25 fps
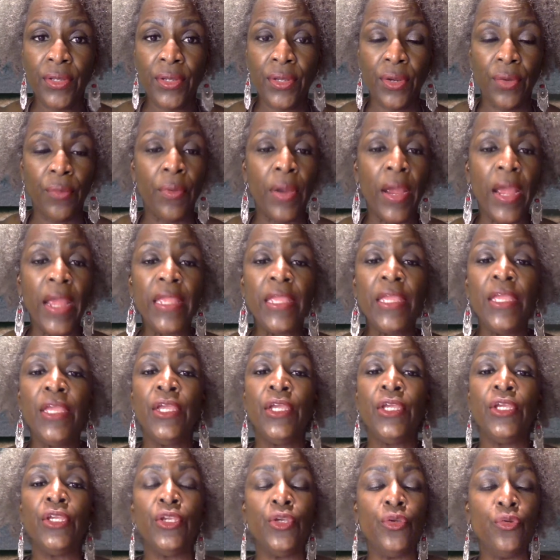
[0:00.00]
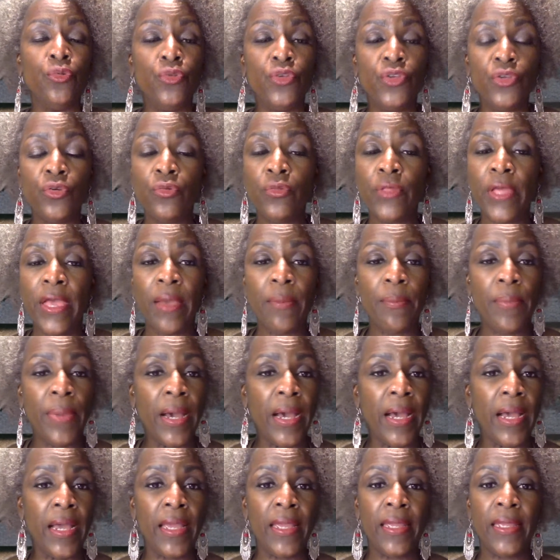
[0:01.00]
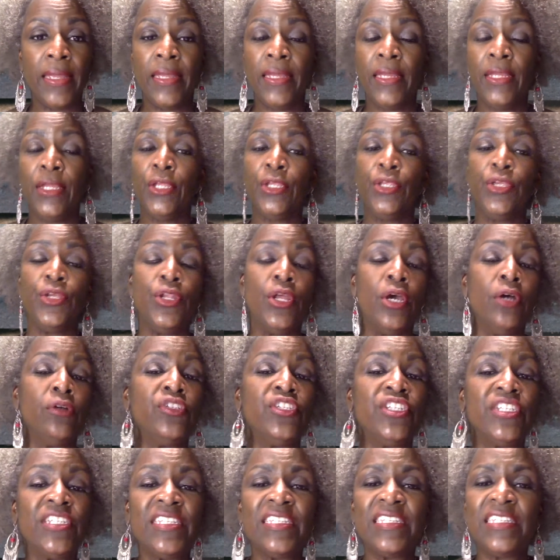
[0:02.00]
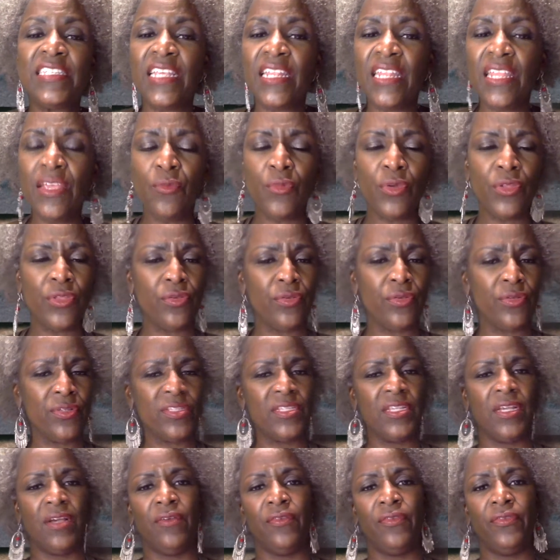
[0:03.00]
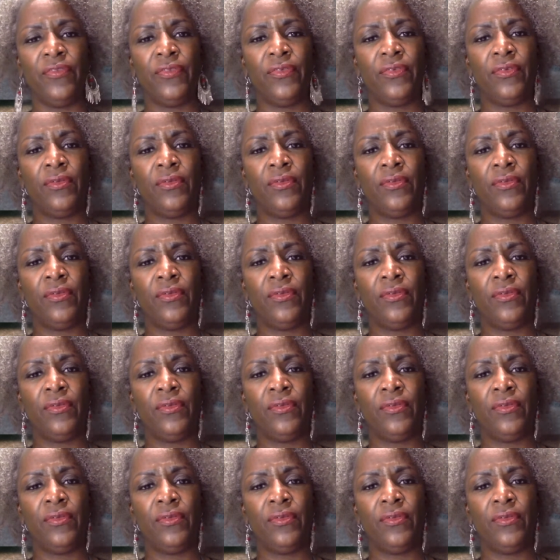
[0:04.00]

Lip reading: All right? You do that by, just sitting with yourself.